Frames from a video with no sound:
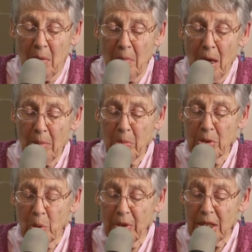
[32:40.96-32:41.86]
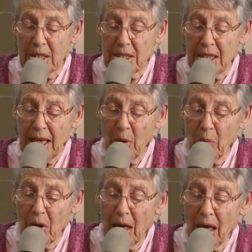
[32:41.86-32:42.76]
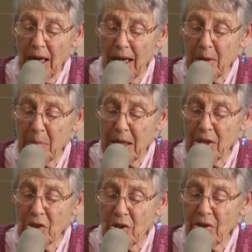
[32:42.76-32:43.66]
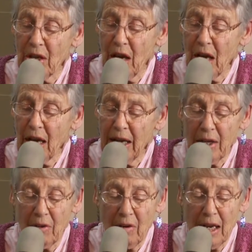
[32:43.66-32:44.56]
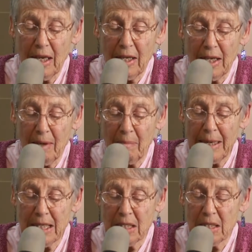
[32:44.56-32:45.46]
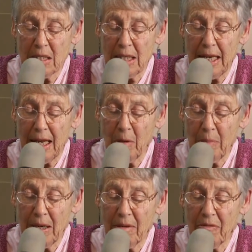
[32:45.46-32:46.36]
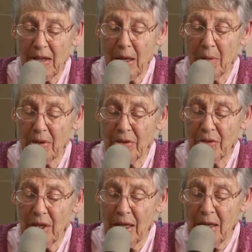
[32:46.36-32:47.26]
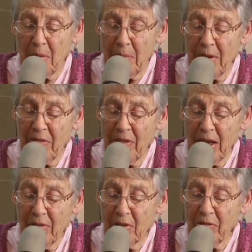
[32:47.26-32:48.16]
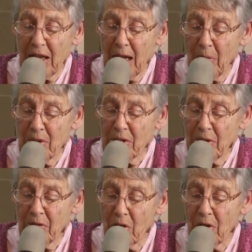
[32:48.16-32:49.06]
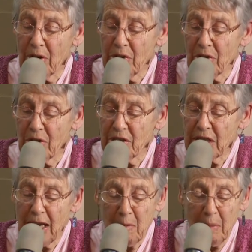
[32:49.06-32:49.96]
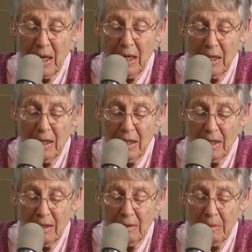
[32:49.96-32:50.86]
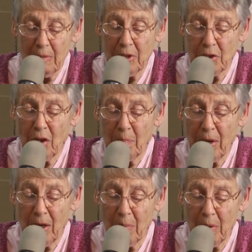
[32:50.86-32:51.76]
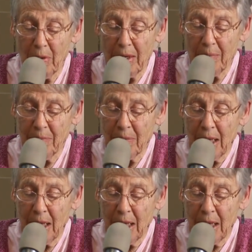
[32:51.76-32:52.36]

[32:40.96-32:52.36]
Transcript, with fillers: Mama was quick to say, What I like best are the high granite basins and alpine flowers. My favorite flowers, of course, are sky pilot, which is a polemonium,